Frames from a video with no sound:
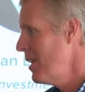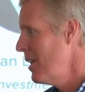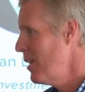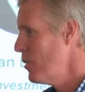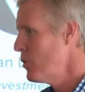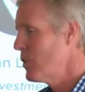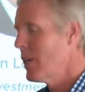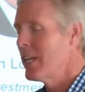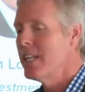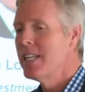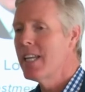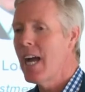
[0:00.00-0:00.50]
There
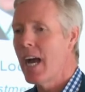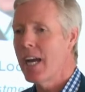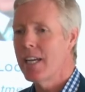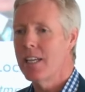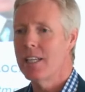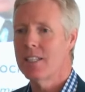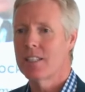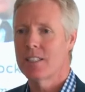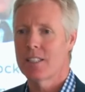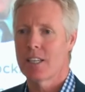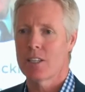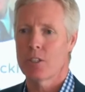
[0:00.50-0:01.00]
was a
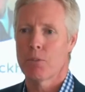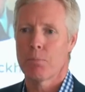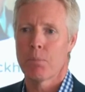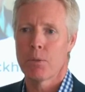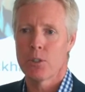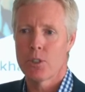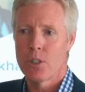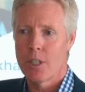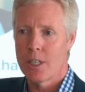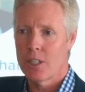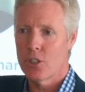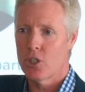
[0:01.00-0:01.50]

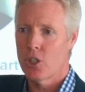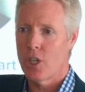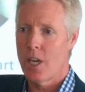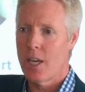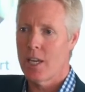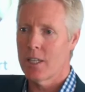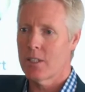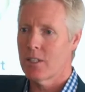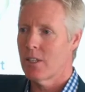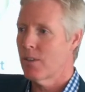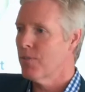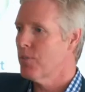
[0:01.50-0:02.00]
96%
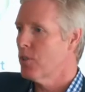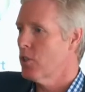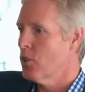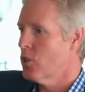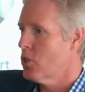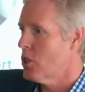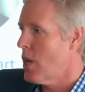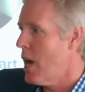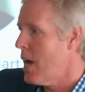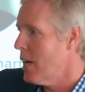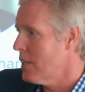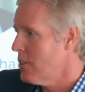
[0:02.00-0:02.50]
chance if the
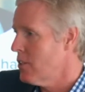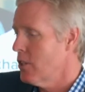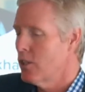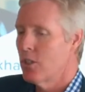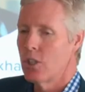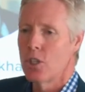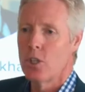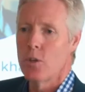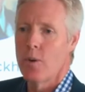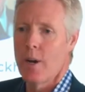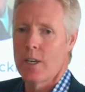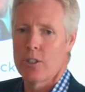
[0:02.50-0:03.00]
stocks in
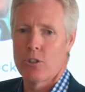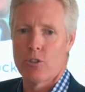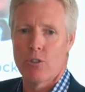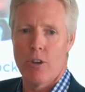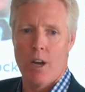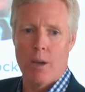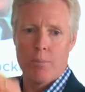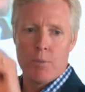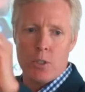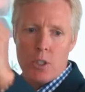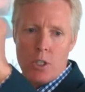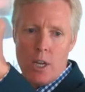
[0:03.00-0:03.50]
the US
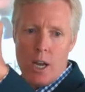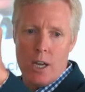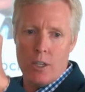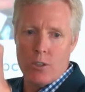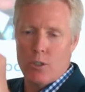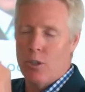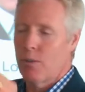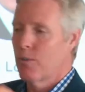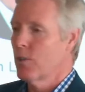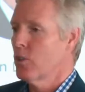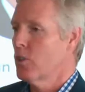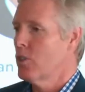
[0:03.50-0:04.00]
dropped,
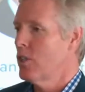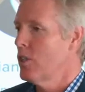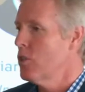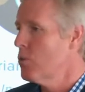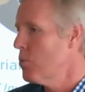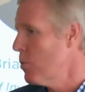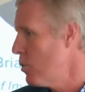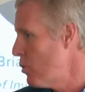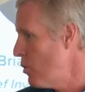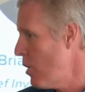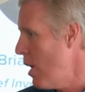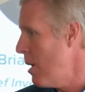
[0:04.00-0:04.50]
stocks overseas
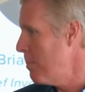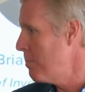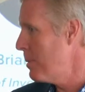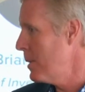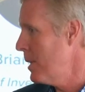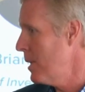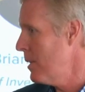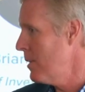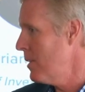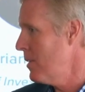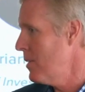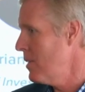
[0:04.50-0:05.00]
were
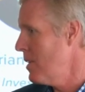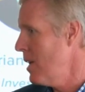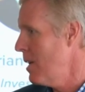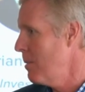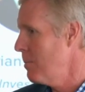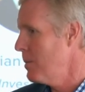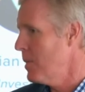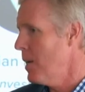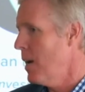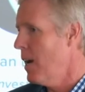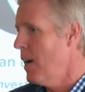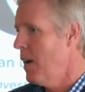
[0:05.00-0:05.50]
dropping at the
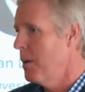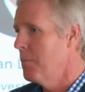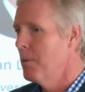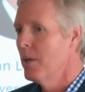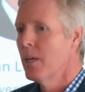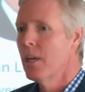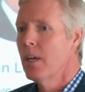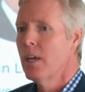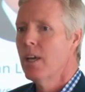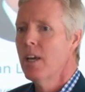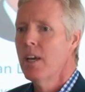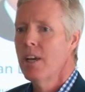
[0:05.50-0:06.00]
same time.
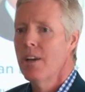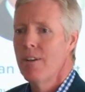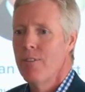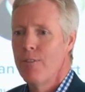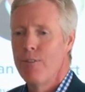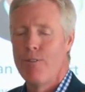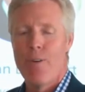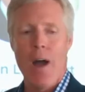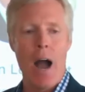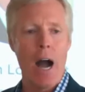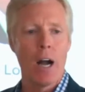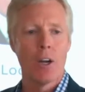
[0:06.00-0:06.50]

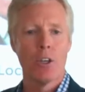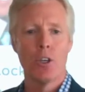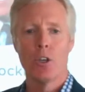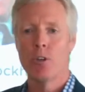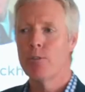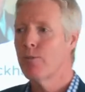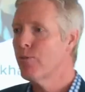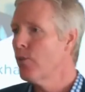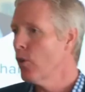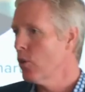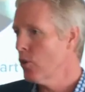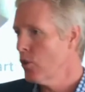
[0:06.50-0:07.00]

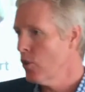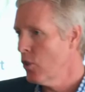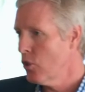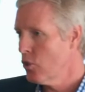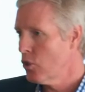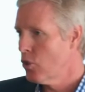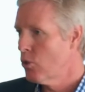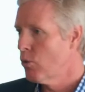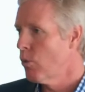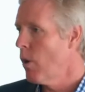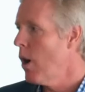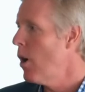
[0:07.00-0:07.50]
Value versus
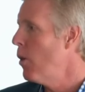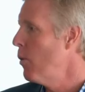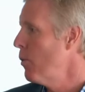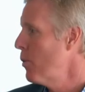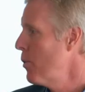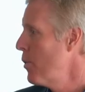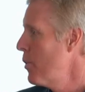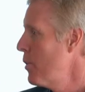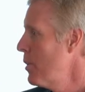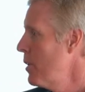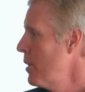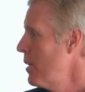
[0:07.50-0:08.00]
growth.
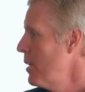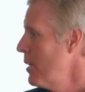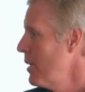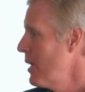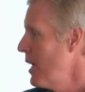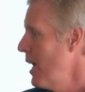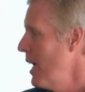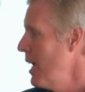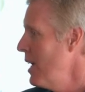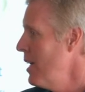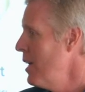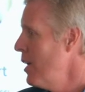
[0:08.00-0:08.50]

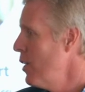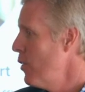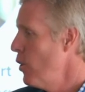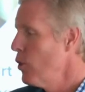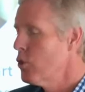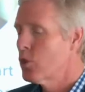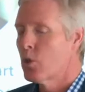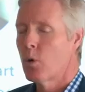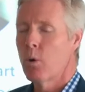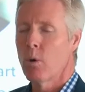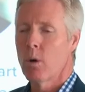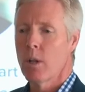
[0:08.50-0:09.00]
Okay,
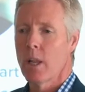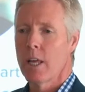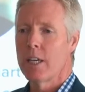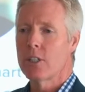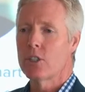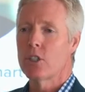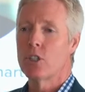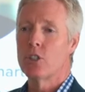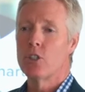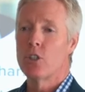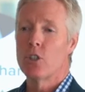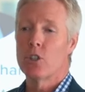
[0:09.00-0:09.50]
those
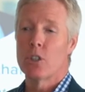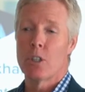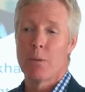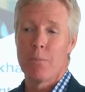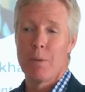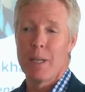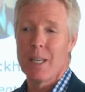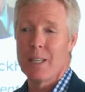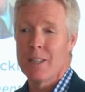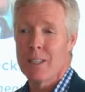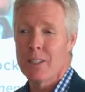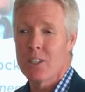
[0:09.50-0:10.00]
correlations used to
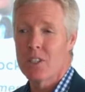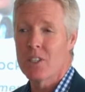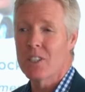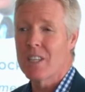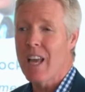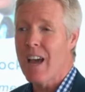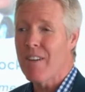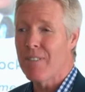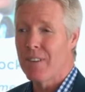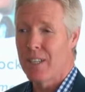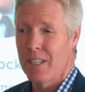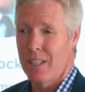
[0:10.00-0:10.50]
be in the
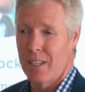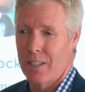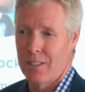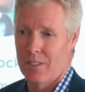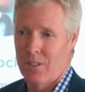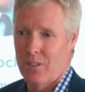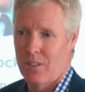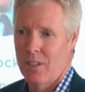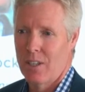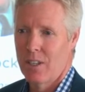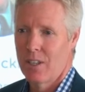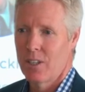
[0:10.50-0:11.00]

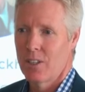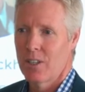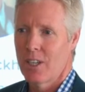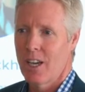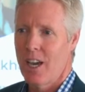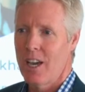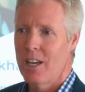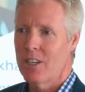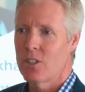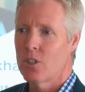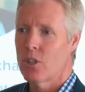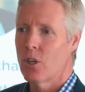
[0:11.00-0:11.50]
70s.
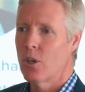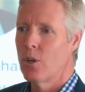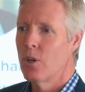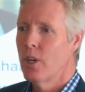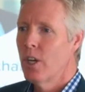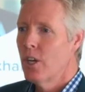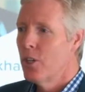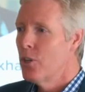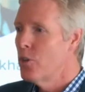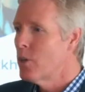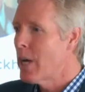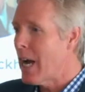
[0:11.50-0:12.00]
Okay, so
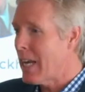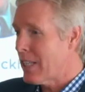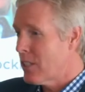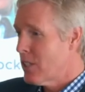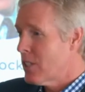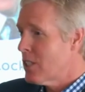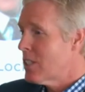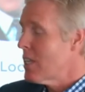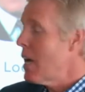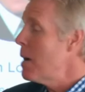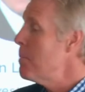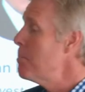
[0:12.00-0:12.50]
you got
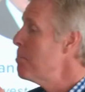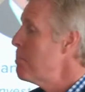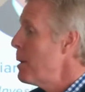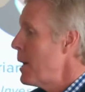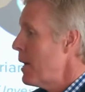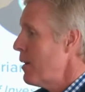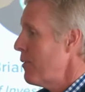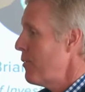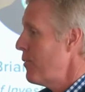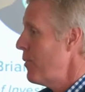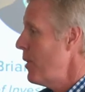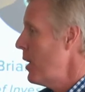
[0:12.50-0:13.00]
some
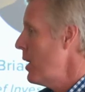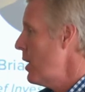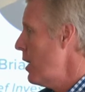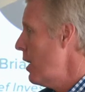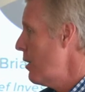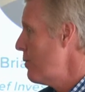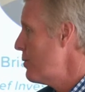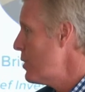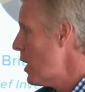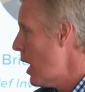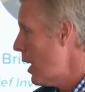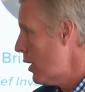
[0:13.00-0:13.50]
benefit
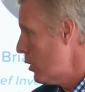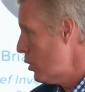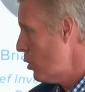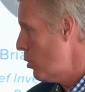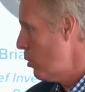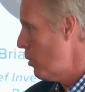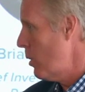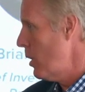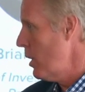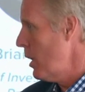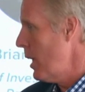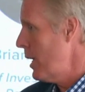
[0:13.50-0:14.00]
of
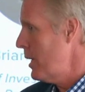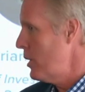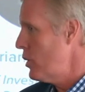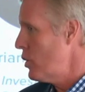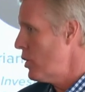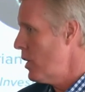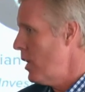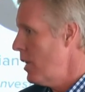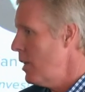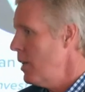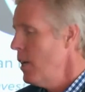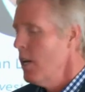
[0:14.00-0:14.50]

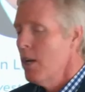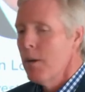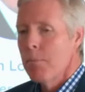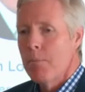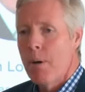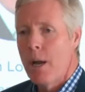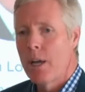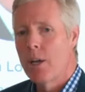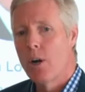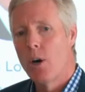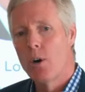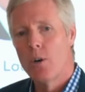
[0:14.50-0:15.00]
non-correlation
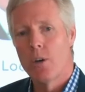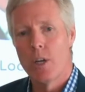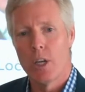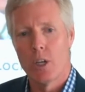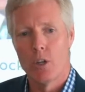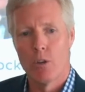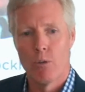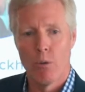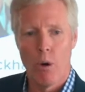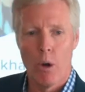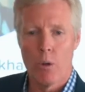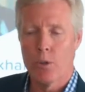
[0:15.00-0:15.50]
by
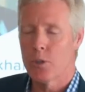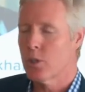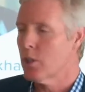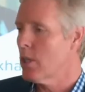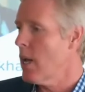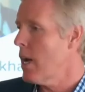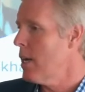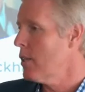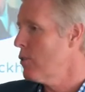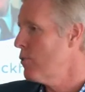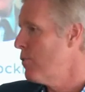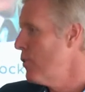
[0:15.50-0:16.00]
owning growth
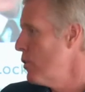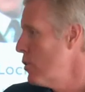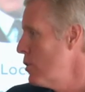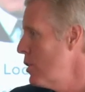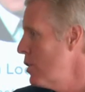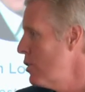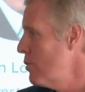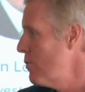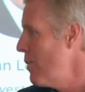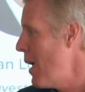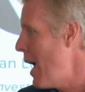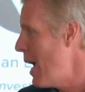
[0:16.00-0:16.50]
stocks
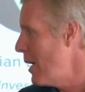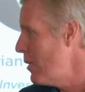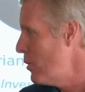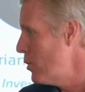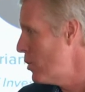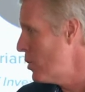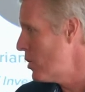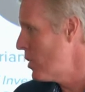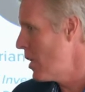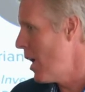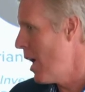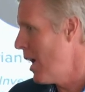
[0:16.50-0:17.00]
versus value
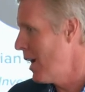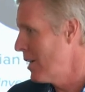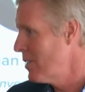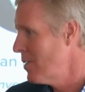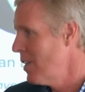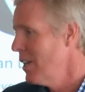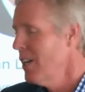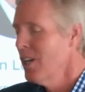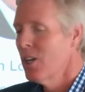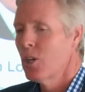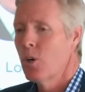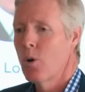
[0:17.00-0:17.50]

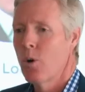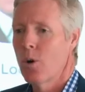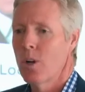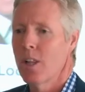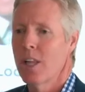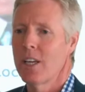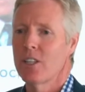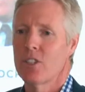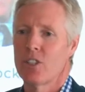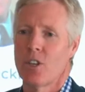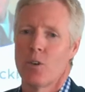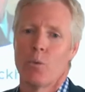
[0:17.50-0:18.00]
stocks.
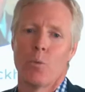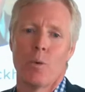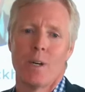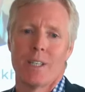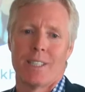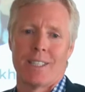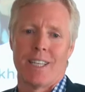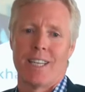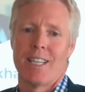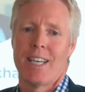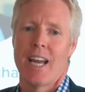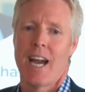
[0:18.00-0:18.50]
Correlation
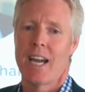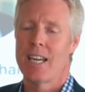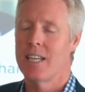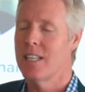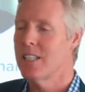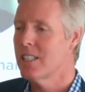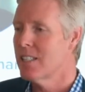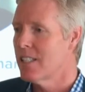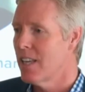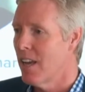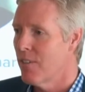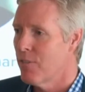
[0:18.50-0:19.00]
went to
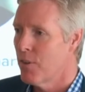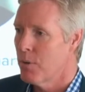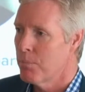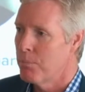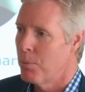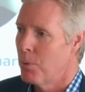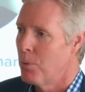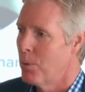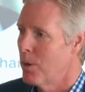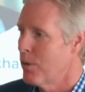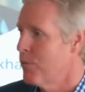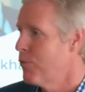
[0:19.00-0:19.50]

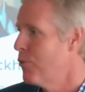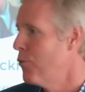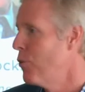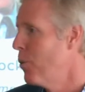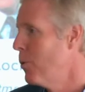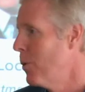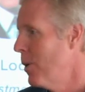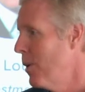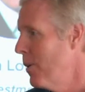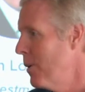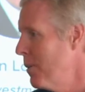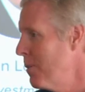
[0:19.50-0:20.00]

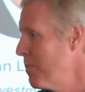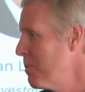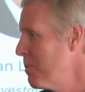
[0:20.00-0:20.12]
97.4.